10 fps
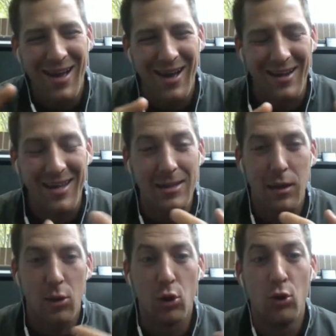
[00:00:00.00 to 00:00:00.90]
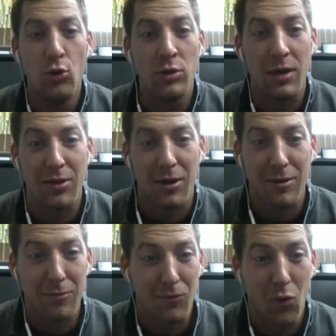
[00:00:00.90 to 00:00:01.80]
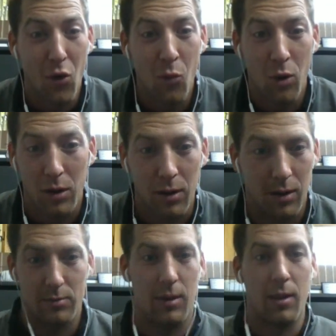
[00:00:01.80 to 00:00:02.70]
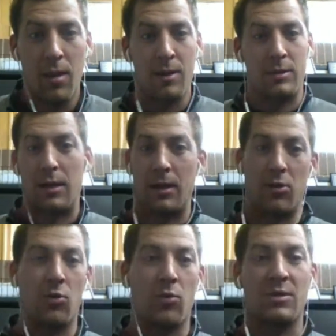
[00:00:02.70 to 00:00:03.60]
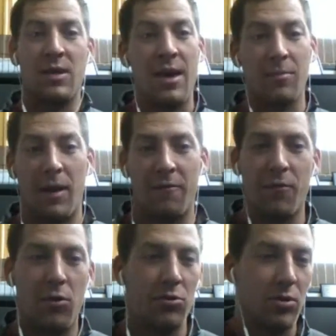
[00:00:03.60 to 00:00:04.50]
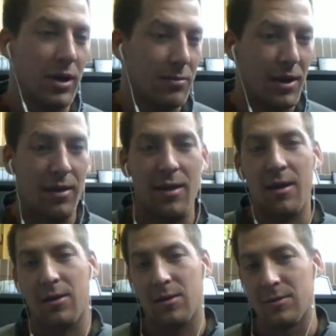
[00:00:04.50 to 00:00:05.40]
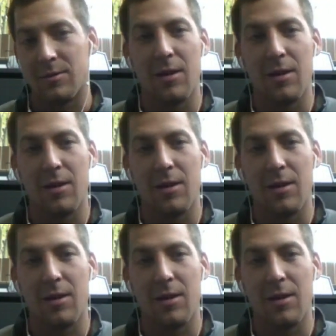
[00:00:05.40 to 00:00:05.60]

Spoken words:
Kids losing their homework. I lost it. I don't know where it's at. My folder ate it. My locker's gone.